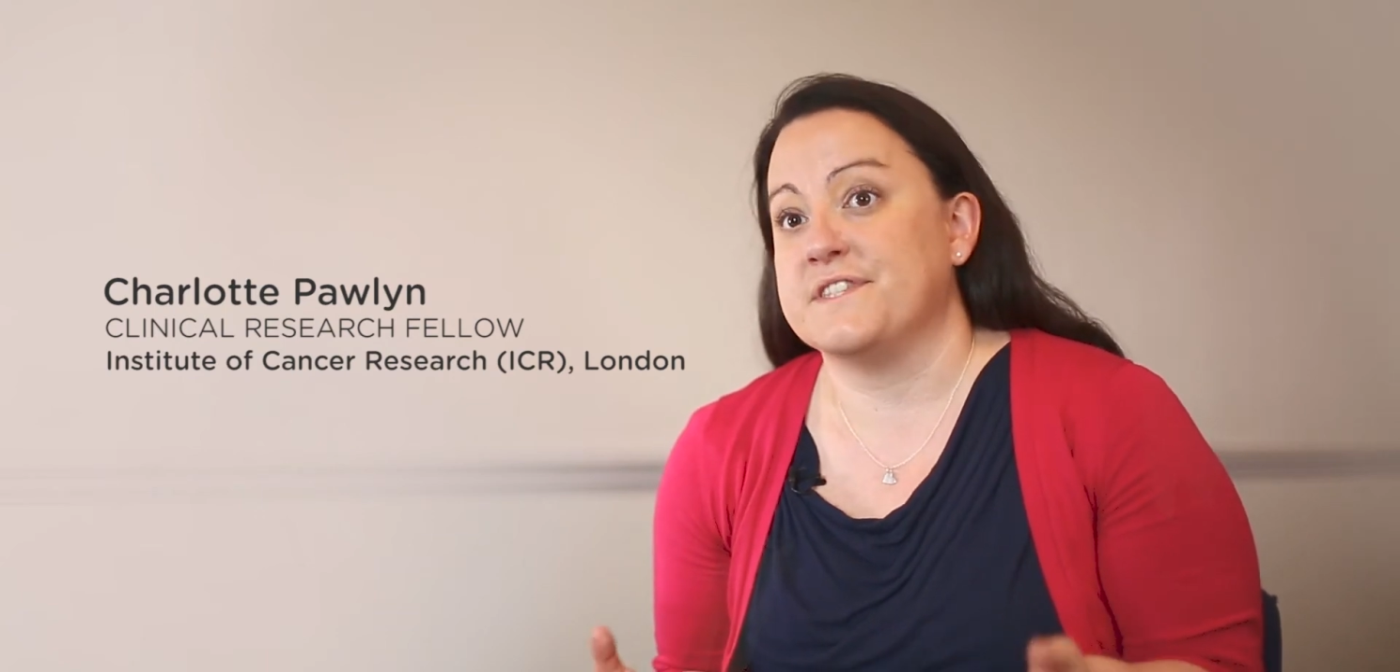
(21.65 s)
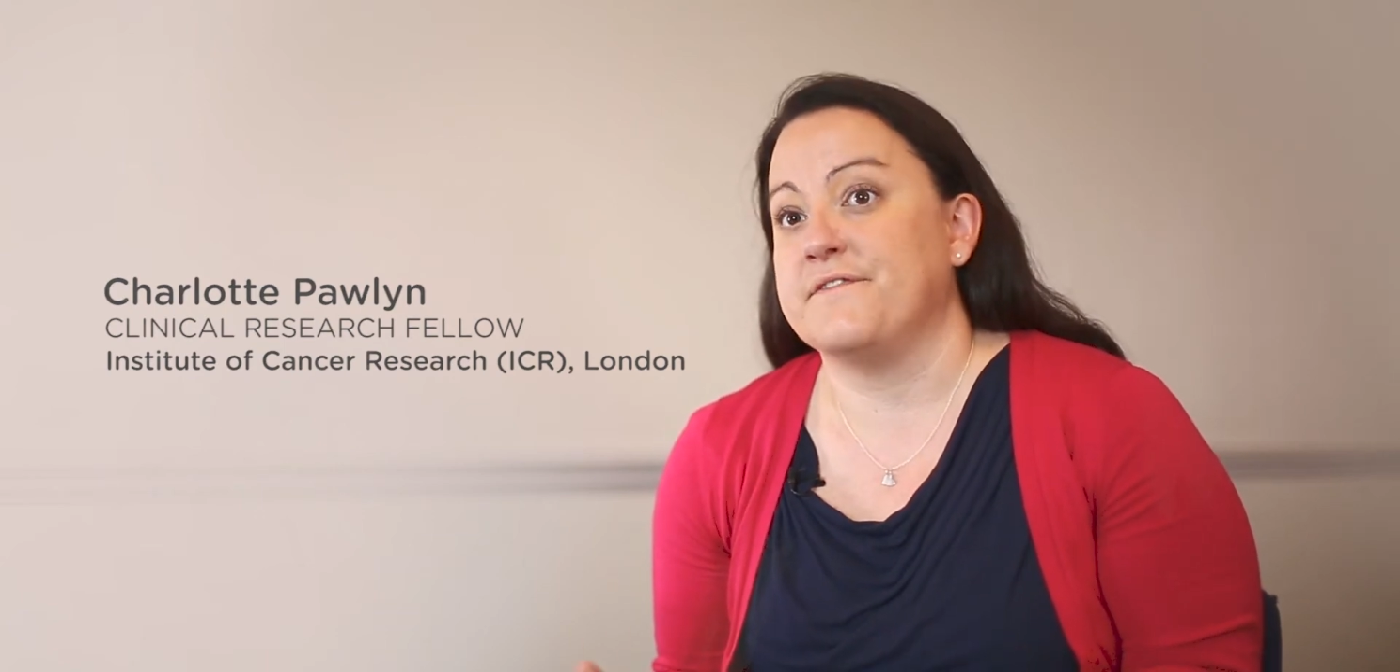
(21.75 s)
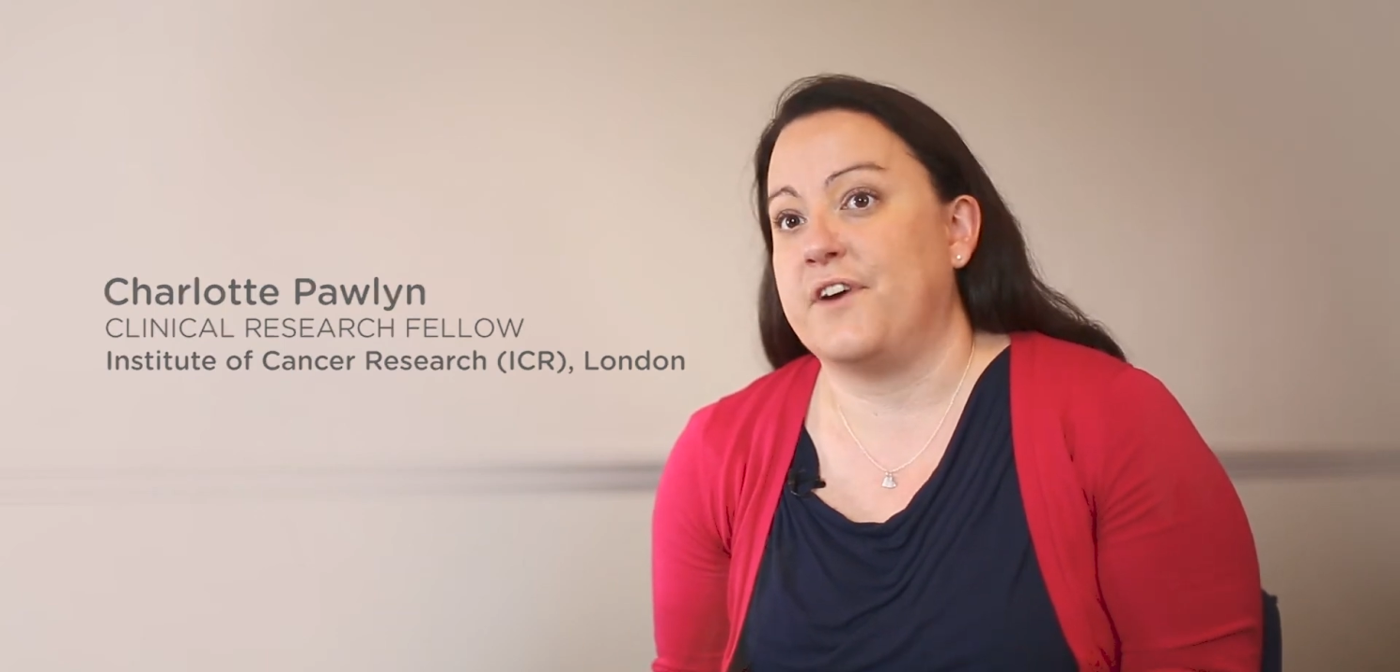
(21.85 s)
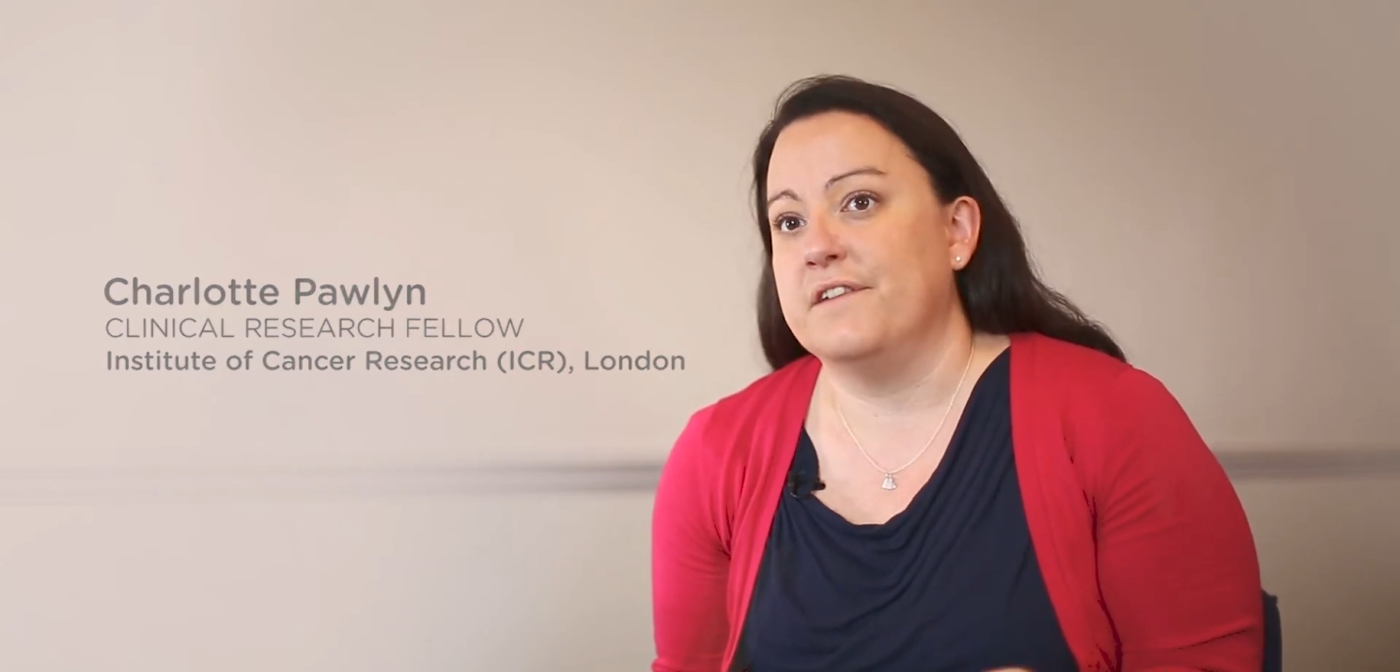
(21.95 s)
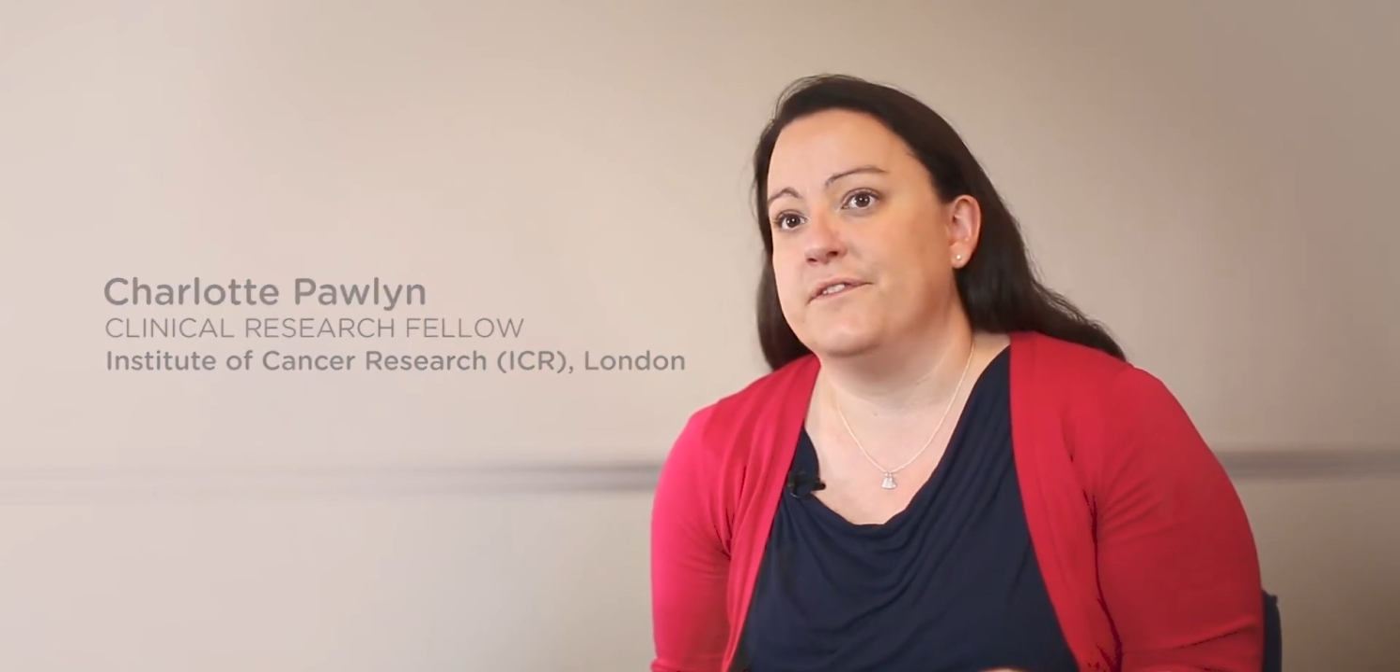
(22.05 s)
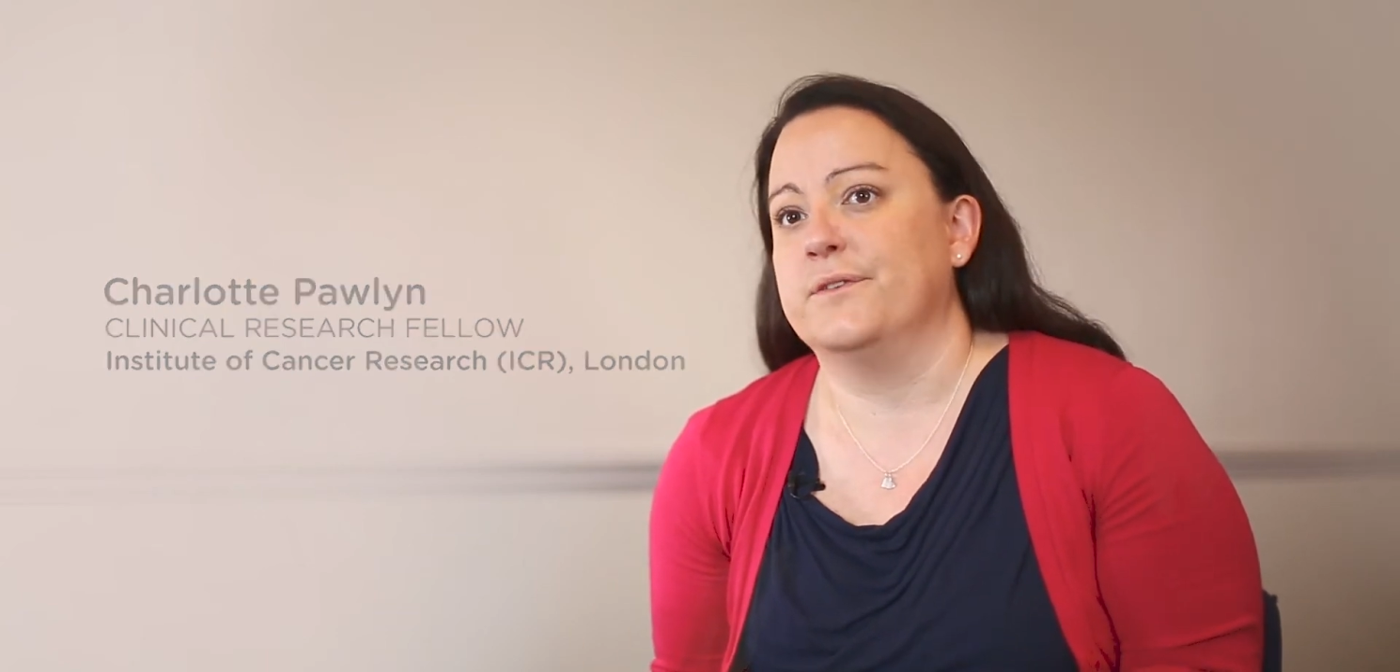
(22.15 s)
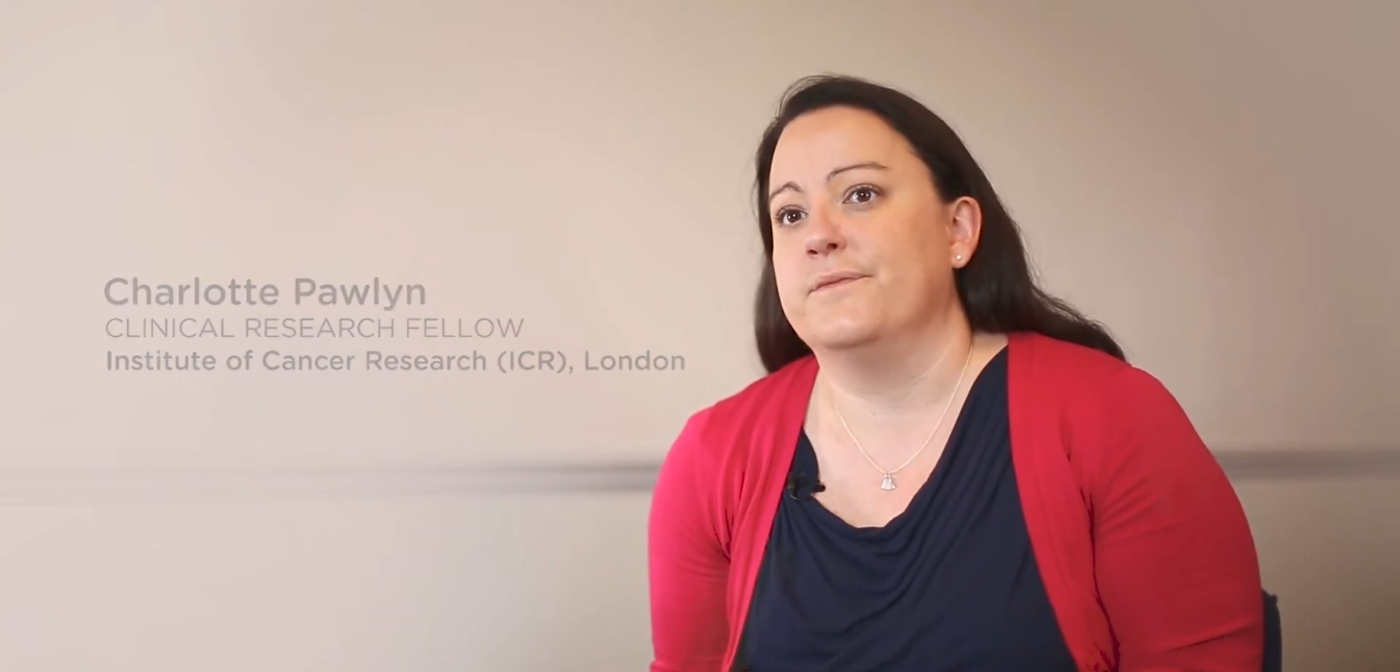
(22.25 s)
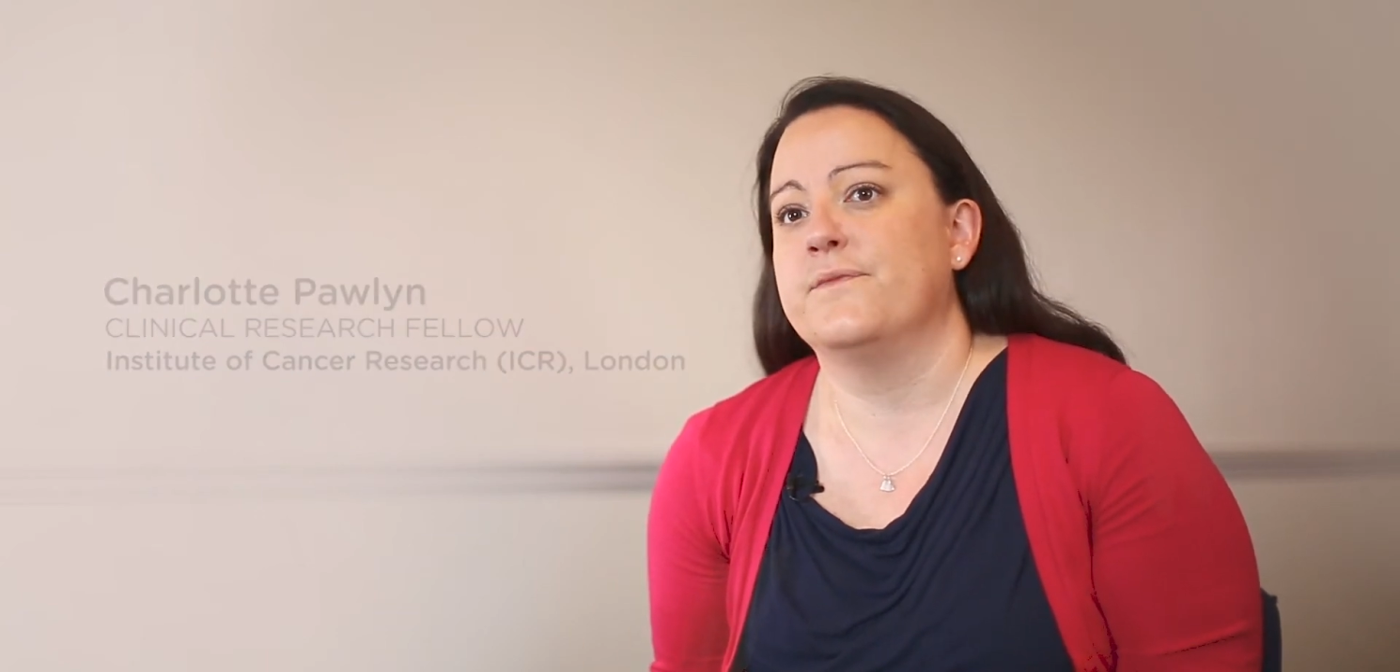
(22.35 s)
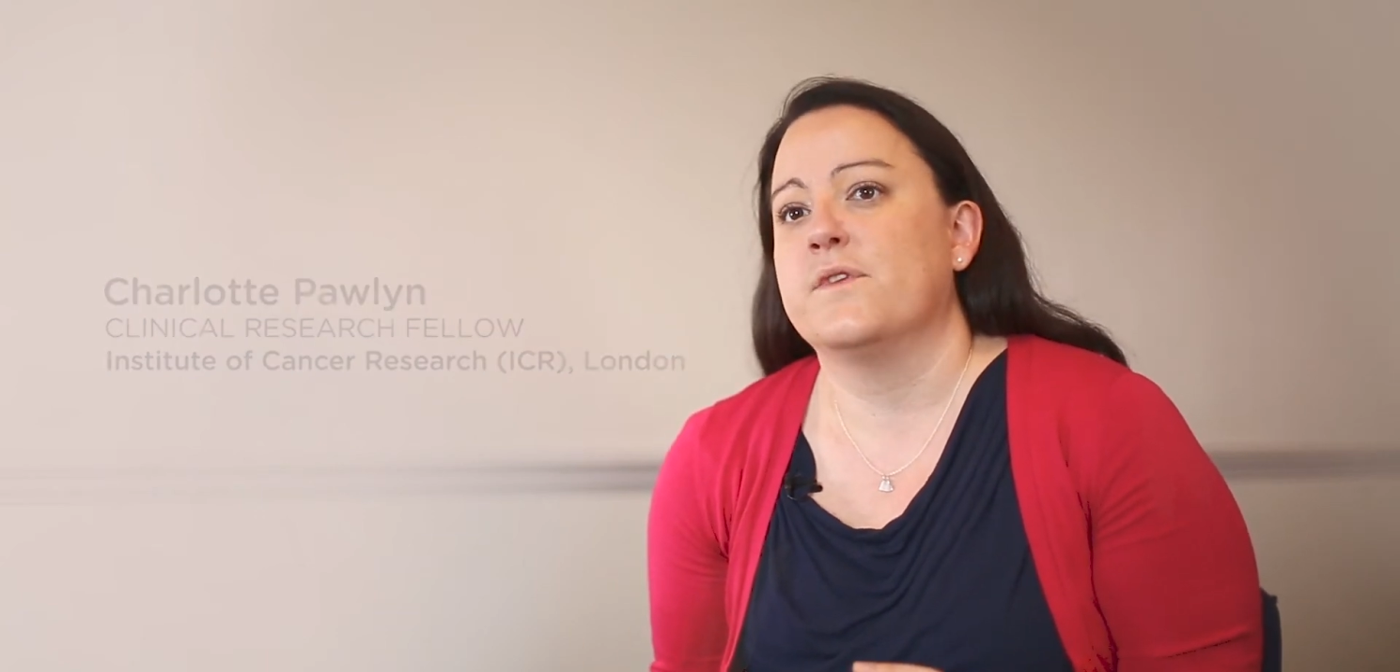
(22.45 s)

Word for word: survival.